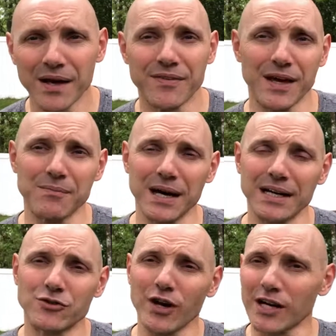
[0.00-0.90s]
They may
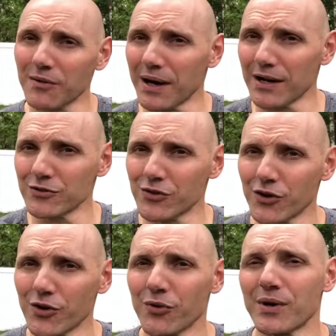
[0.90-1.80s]
check around
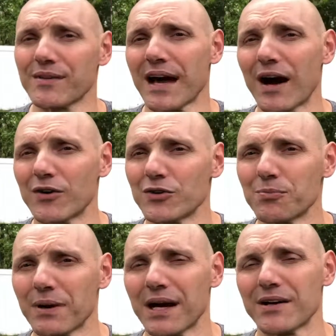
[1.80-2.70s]
too with how you
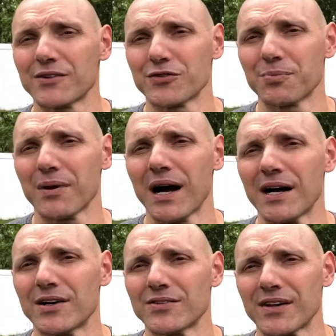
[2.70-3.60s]
pay other suppliers.